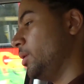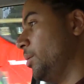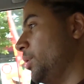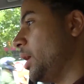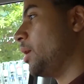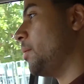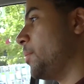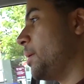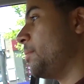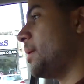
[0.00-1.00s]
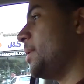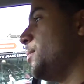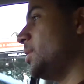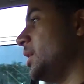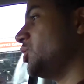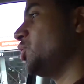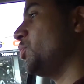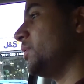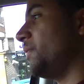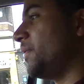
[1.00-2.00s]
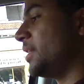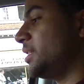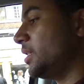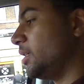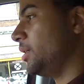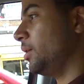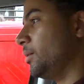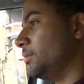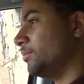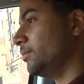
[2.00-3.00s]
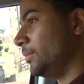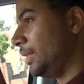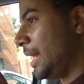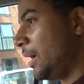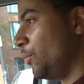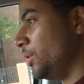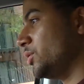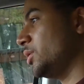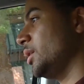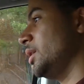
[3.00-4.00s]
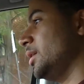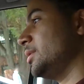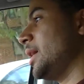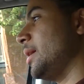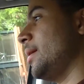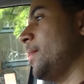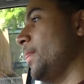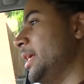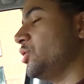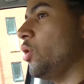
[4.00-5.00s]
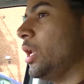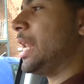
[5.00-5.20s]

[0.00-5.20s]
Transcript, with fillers: But yeah, my, my main issue with the Fanti language is that it's not a